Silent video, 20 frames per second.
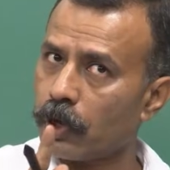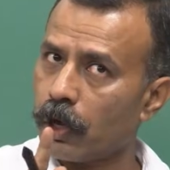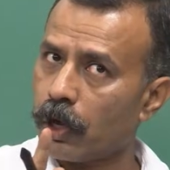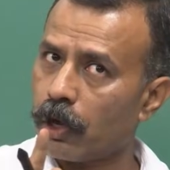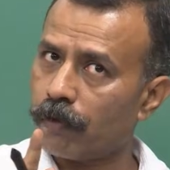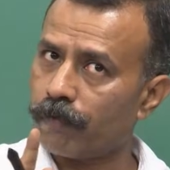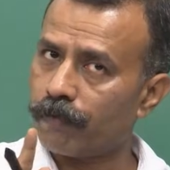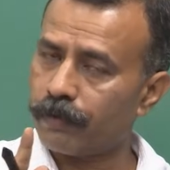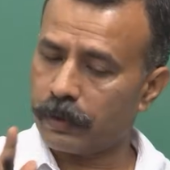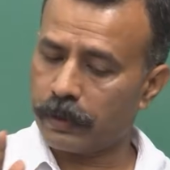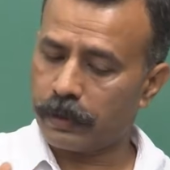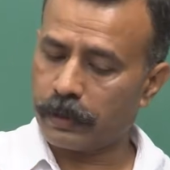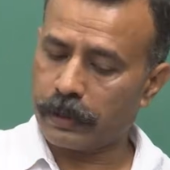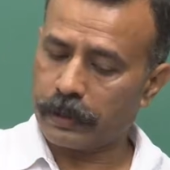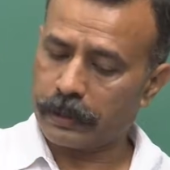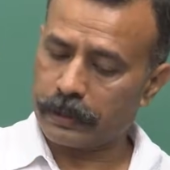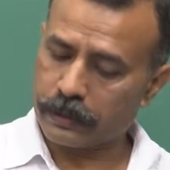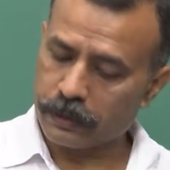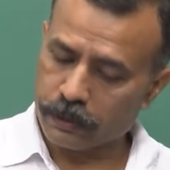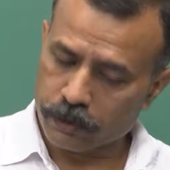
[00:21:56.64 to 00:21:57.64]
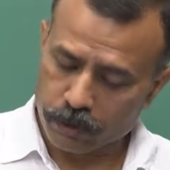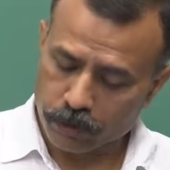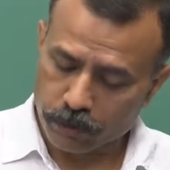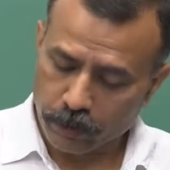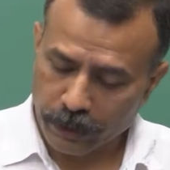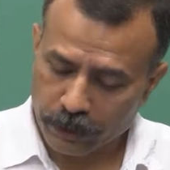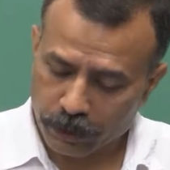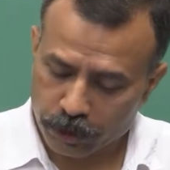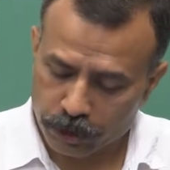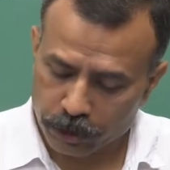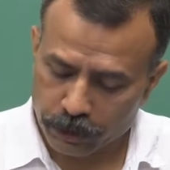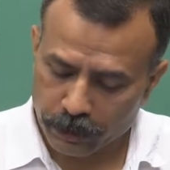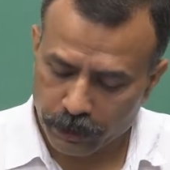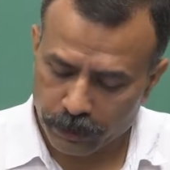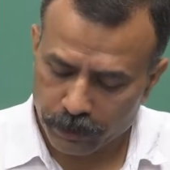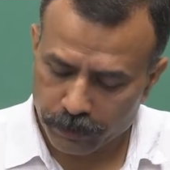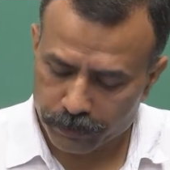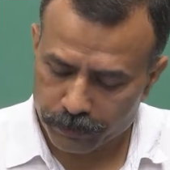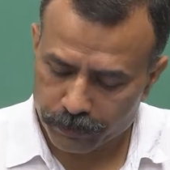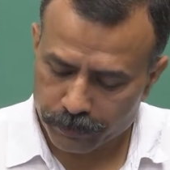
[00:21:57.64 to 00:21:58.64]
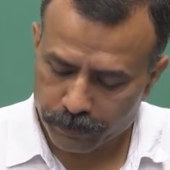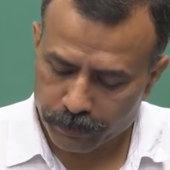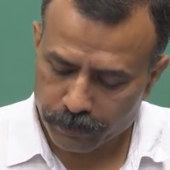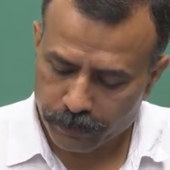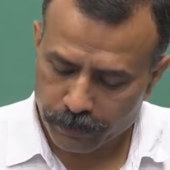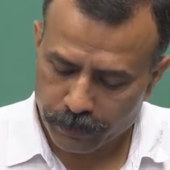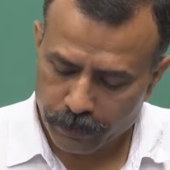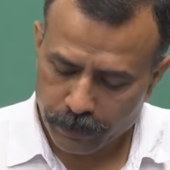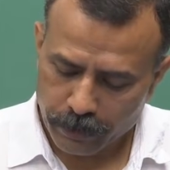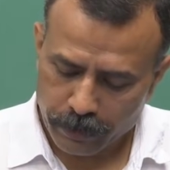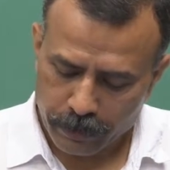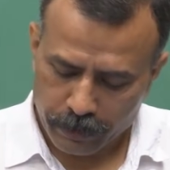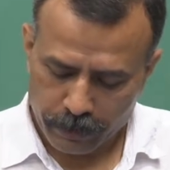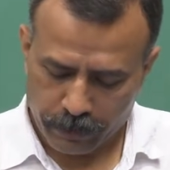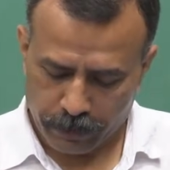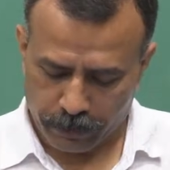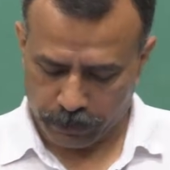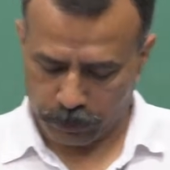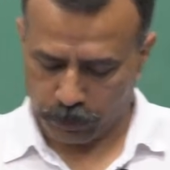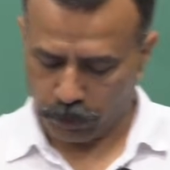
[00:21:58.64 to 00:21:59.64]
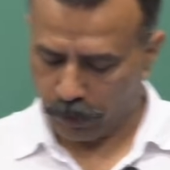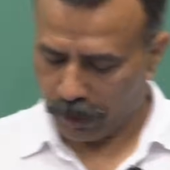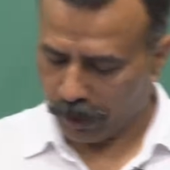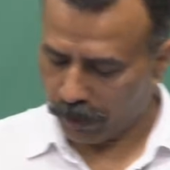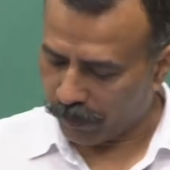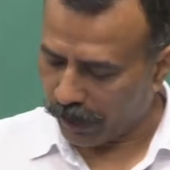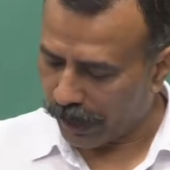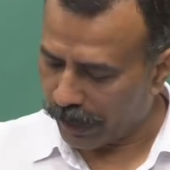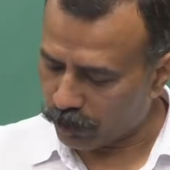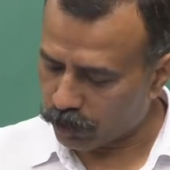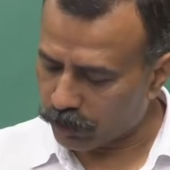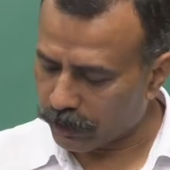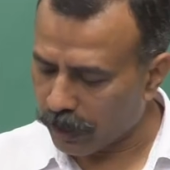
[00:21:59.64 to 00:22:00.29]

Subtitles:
of structure? So, if I had to